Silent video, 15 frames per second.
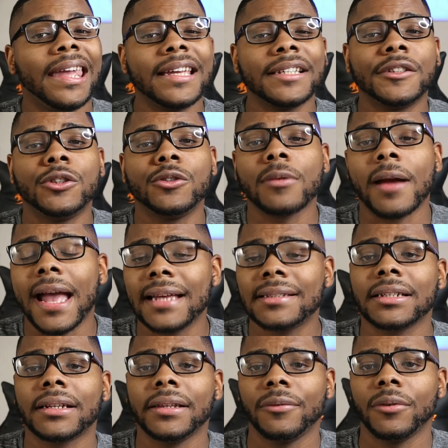It's
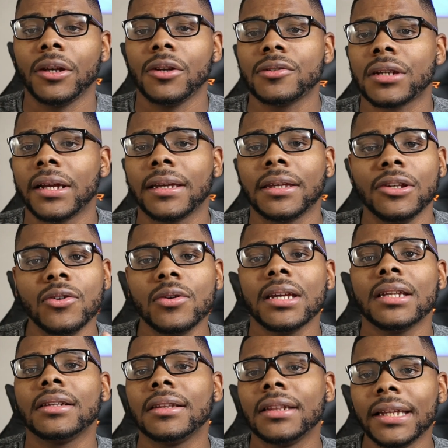drastically reduced. Like you
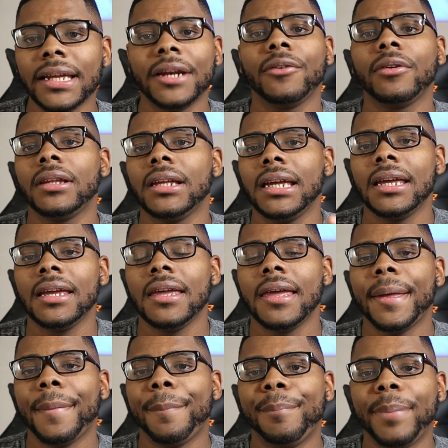can literally
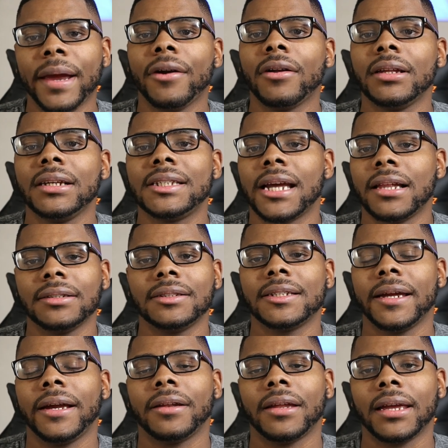barely tell it's
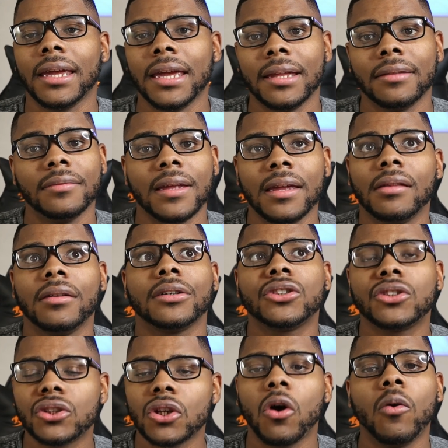there. Like it
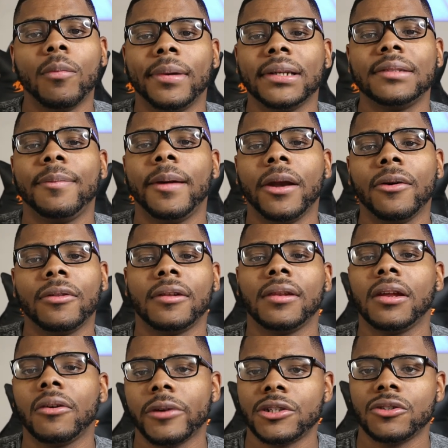looks so much better
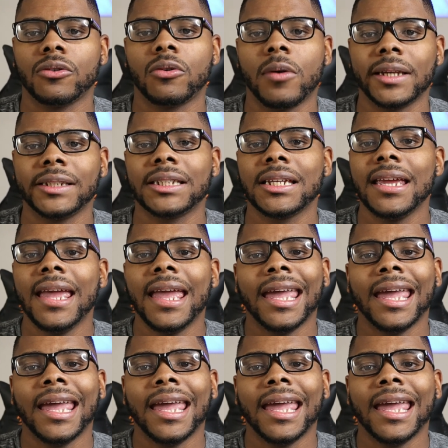than the original Quest.